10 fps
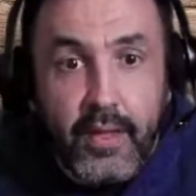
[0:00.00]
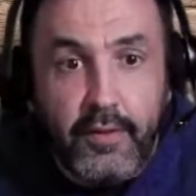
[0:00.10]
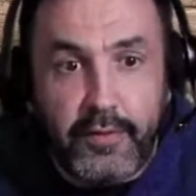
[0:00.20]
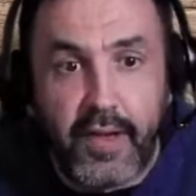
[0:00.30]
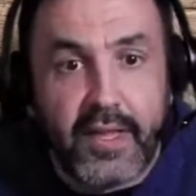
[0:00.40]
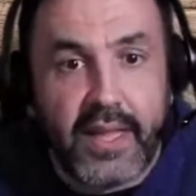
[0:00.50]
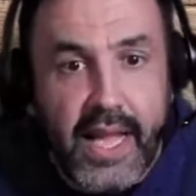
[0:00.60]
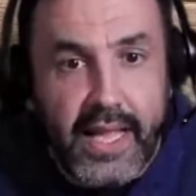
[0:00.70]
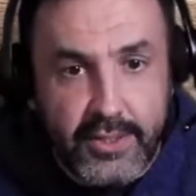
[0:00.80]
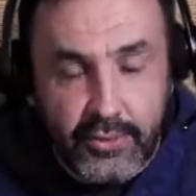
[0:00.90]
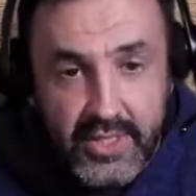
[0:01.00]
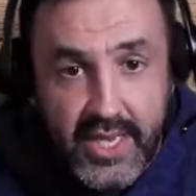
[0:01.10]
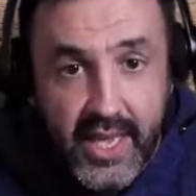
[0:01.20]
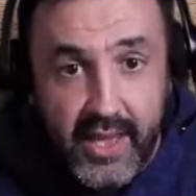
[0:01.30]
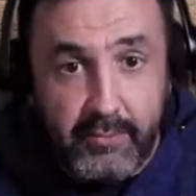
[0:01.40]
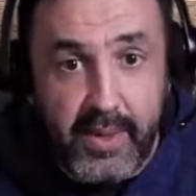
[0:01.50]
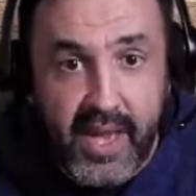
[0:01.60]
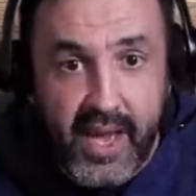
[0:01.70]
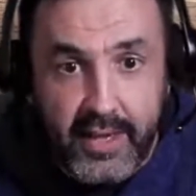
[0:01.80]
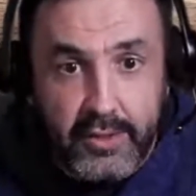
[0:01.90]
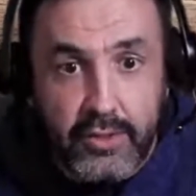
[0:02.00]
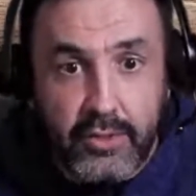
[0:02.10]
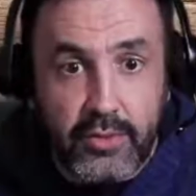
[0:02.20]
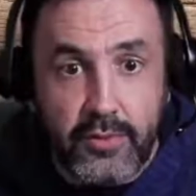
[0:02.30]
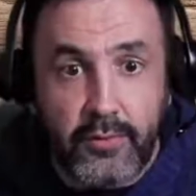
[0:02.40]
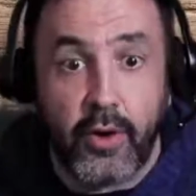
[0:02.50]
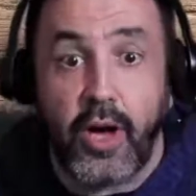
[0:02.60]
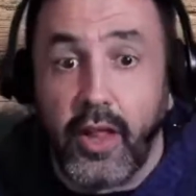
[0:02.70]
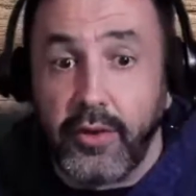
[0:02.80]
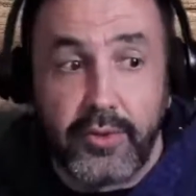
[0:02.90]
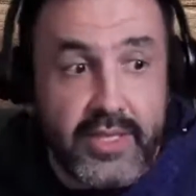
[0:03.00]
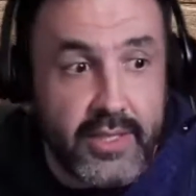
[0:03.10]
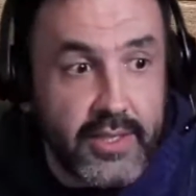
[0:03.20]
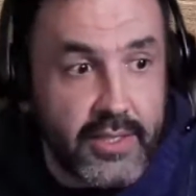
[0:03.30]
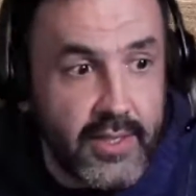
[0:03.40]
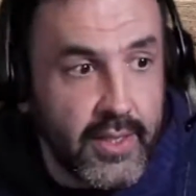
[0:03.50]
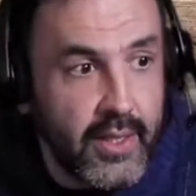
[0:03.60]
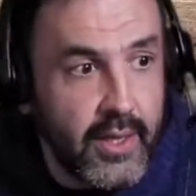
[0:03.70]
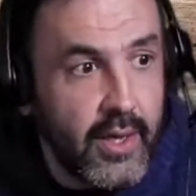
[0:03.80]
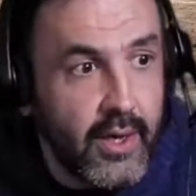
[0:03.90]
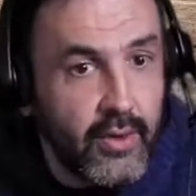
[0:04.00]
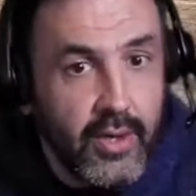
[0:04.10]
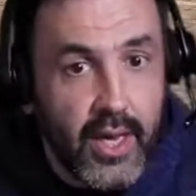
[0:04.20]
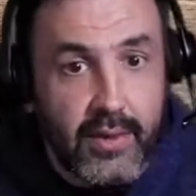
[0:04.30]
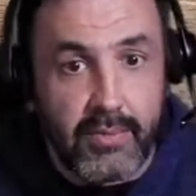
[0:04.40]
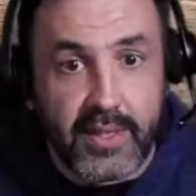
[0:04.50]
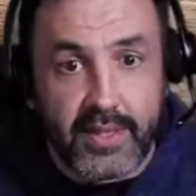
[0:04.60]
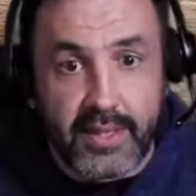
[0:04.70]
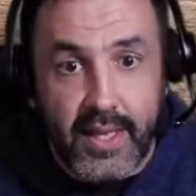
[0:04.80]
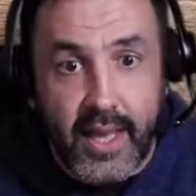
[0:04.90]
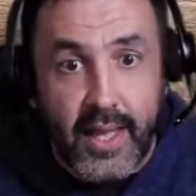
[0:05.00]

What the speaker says: floodlights which I have behind to for other reasons. Okay, but